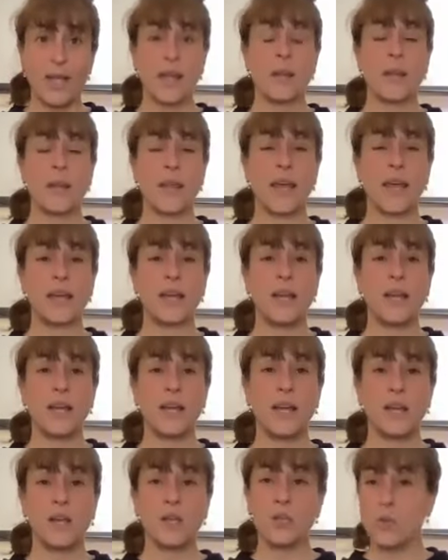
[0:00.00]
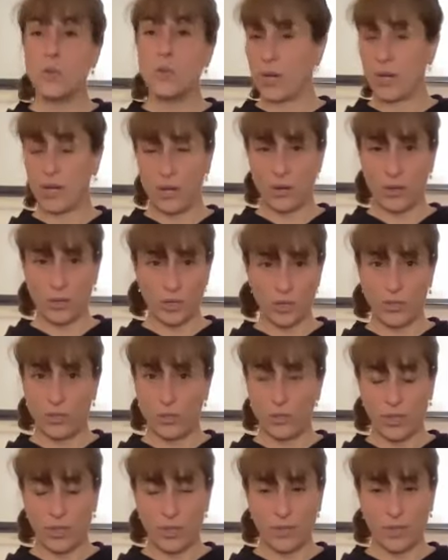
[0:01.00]
then you are not
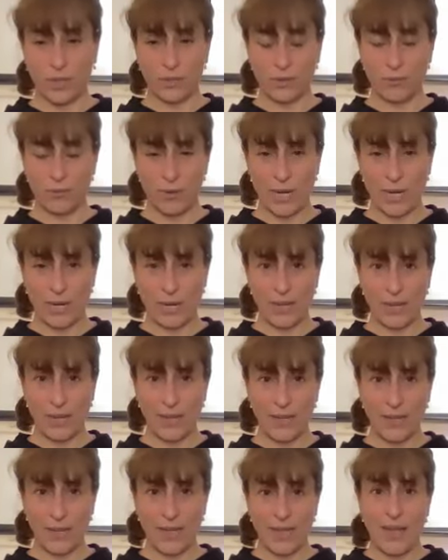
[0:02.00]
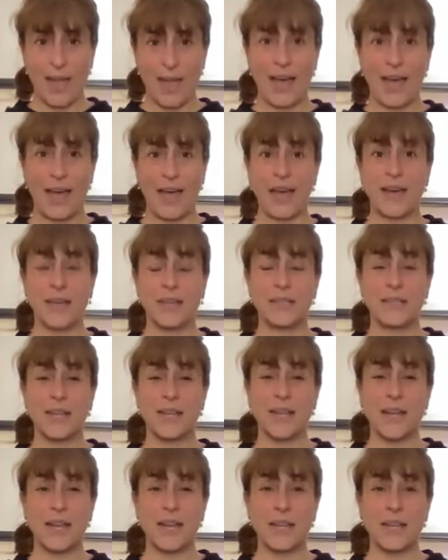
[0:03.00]
doing yoga correctly. And
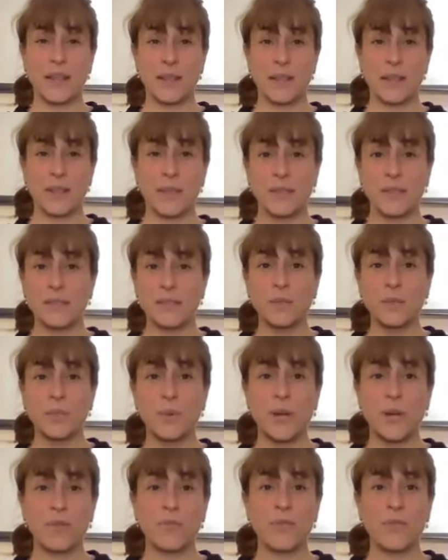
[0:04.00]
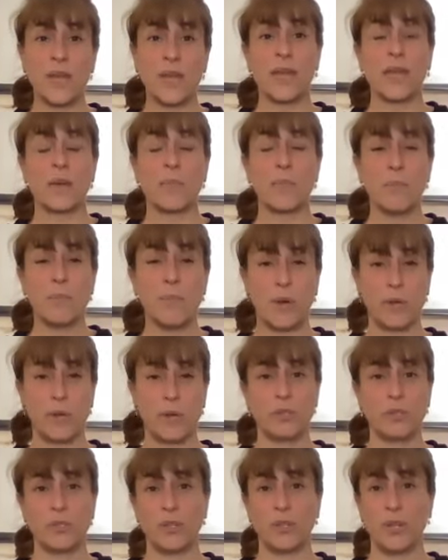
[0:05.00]
this is one of the
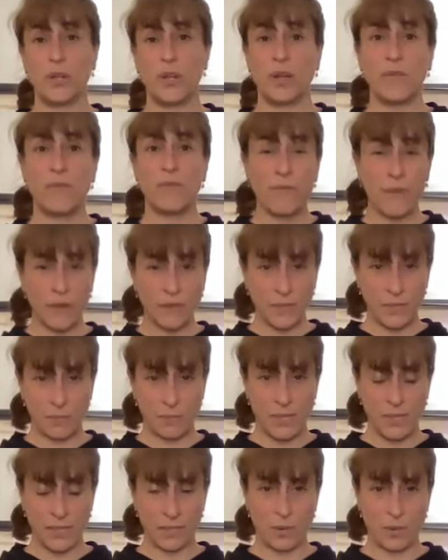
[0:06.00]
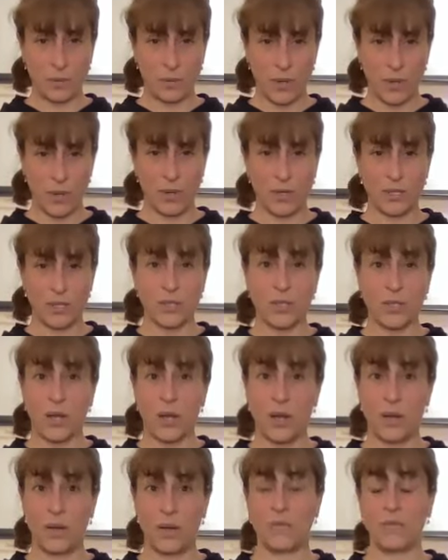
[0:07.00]
most fundamental parts
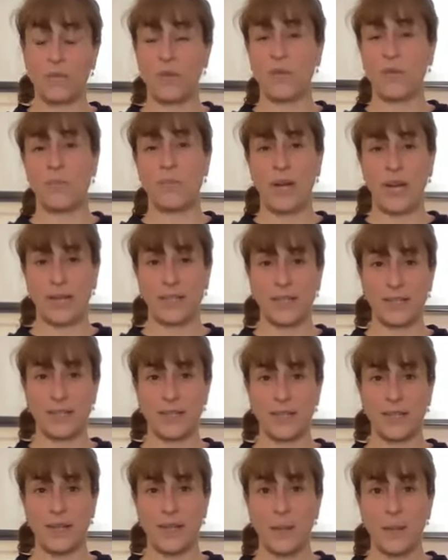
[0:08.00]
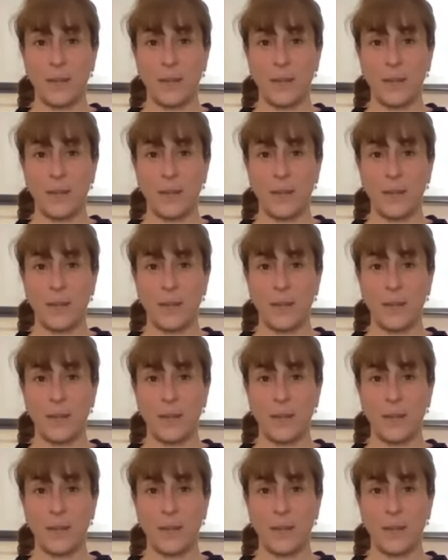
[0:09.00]
of your practice.